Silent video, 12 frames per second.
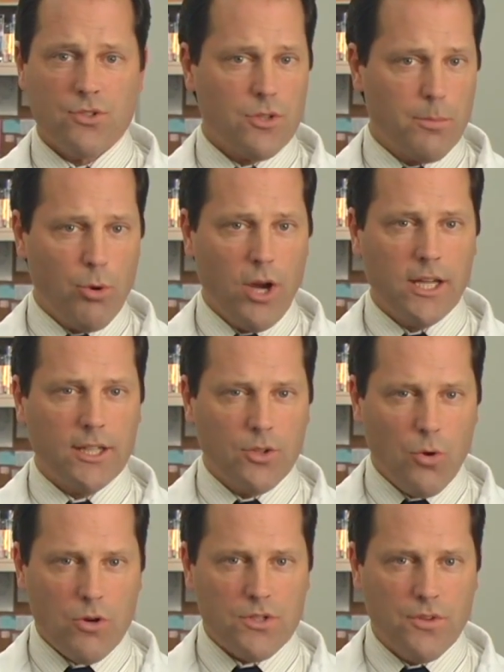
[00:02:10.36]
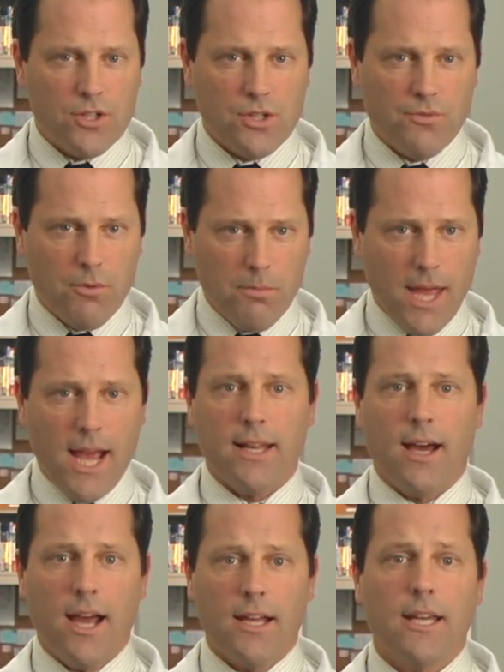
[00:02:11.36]
so the brain ignores vision from that
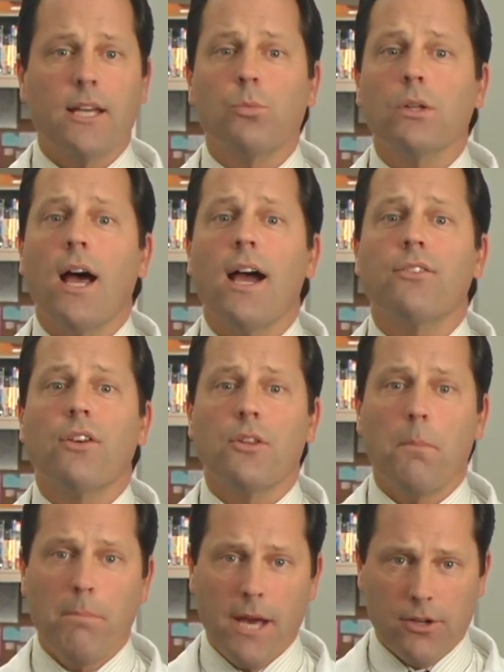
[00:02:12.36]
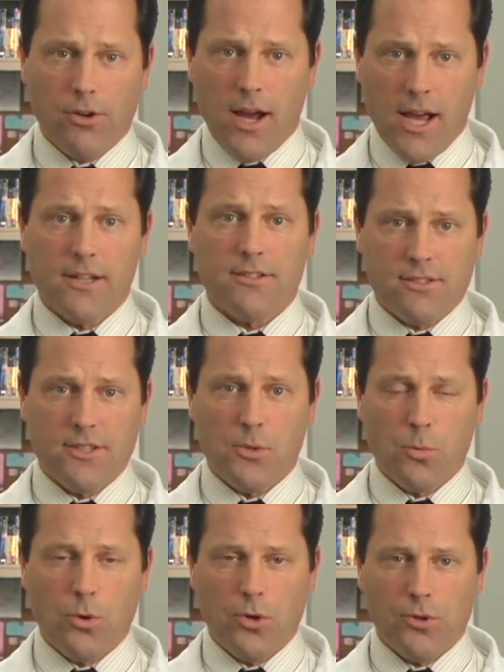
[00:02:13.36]
eye and relies on the better eye to see the
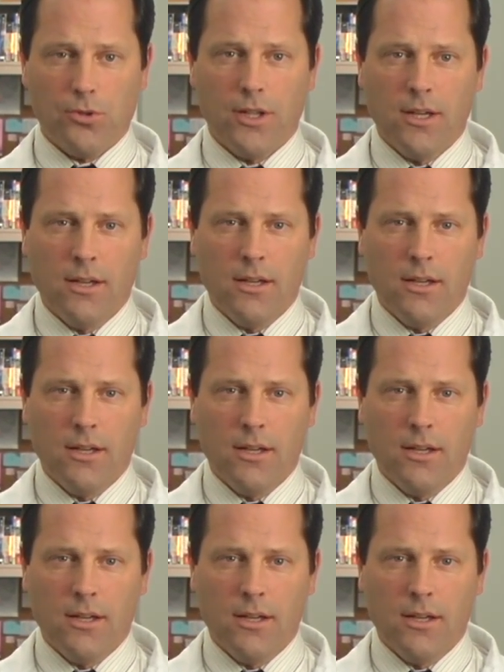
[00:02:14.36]
world.